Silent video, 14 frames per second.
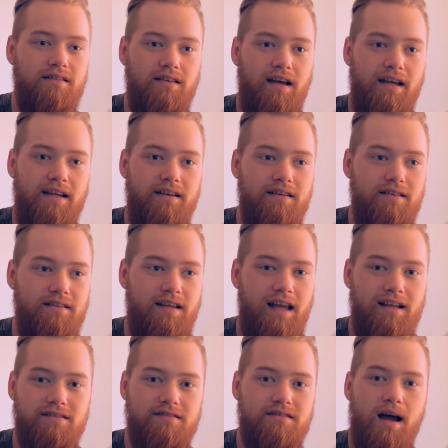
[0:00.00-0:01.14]
like
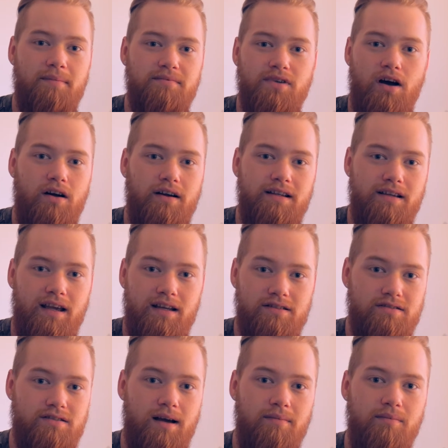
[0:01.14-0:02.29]
can't stop talking, can't
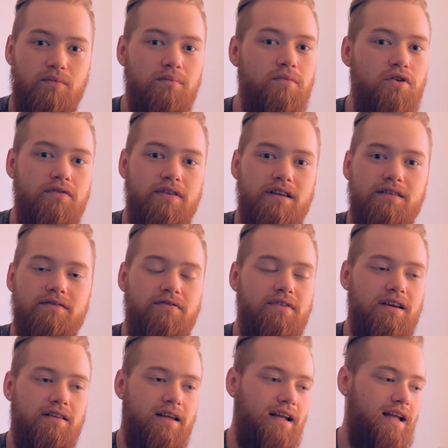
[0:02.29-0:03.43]
stop moving
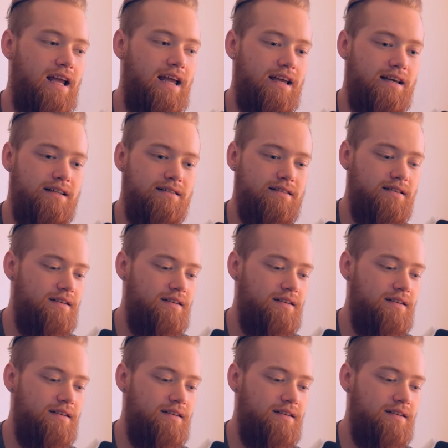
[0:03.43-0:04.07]
feeling, and